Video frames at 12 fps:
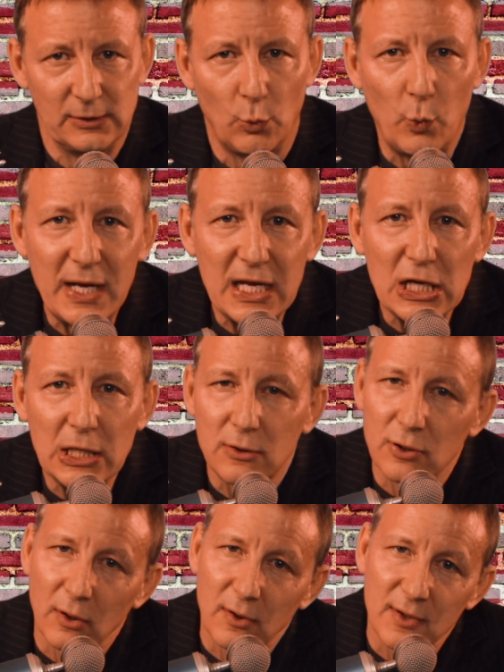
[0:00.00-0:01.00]
we
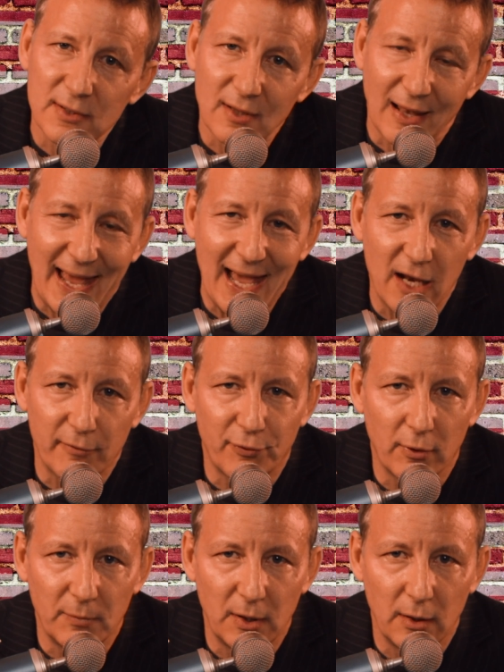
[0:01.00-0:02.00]
took this land
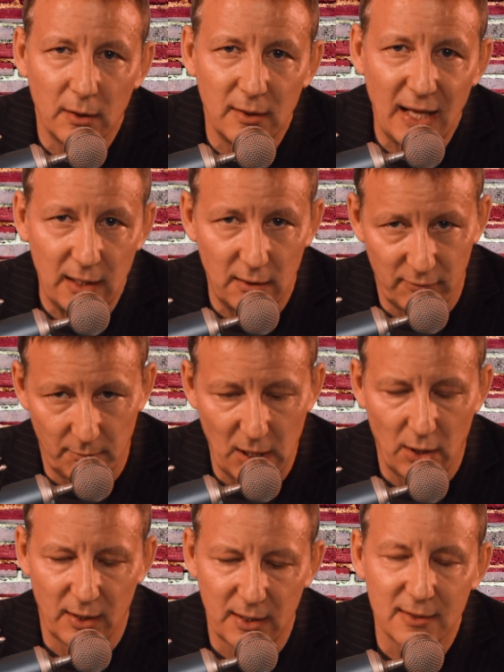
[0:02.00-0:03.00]
from the Native
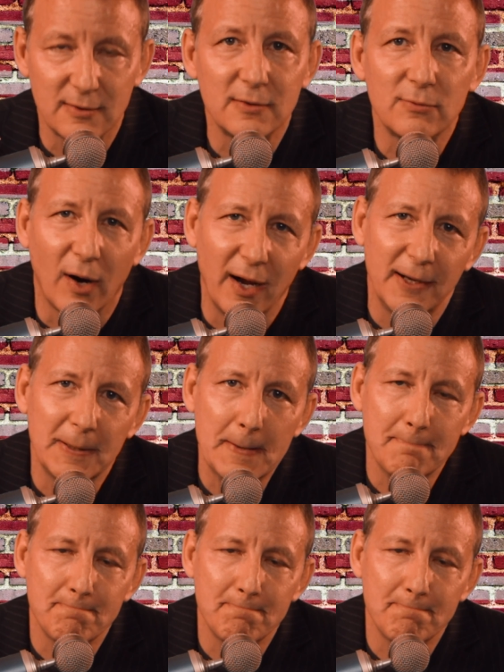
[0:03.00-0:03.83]
Americans, right?